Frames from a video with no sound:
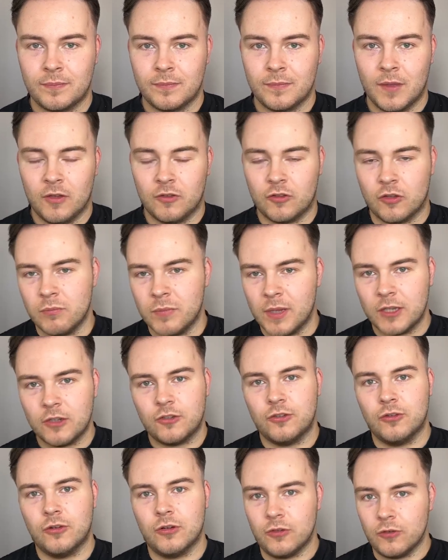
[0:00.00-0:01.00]
So
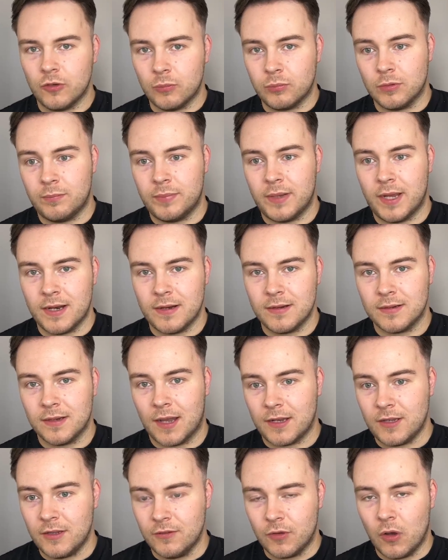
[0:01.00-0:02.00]
make sure you're prepared
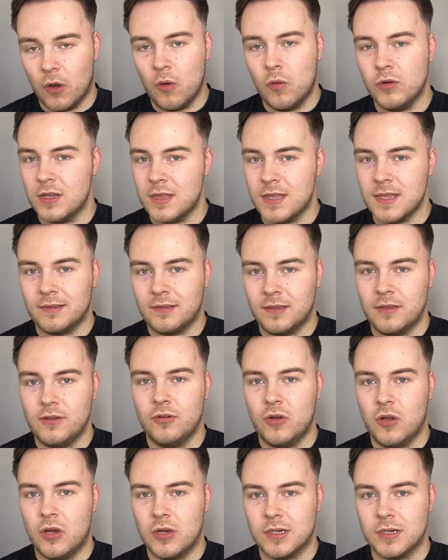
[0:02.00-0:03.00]
and you've got all of this in
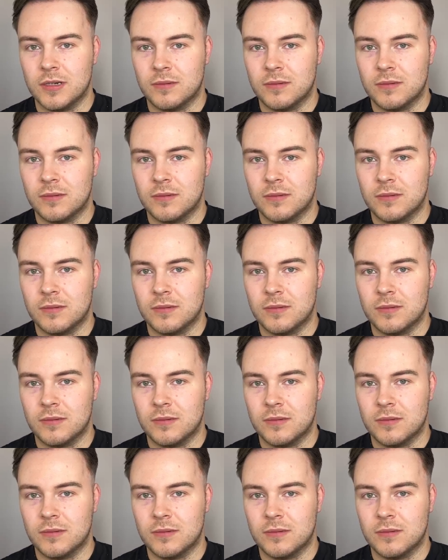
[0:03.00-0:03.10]
your locker.